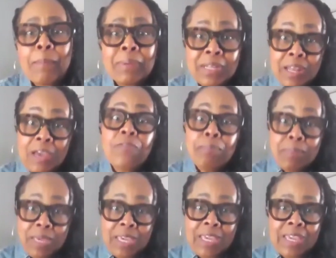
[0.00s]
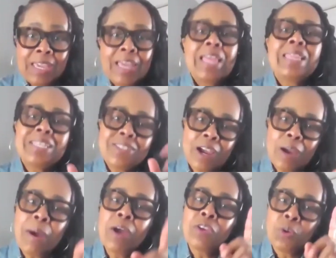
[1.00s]
But enough of me. Let's talk
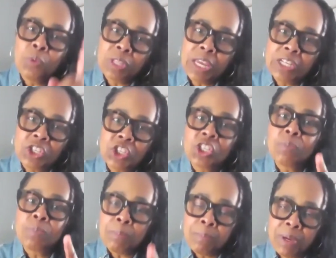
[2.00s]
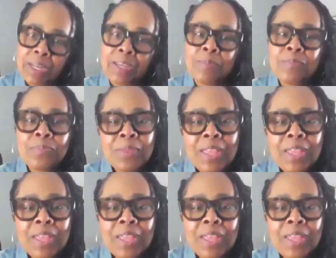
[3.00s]
about your relationship and money.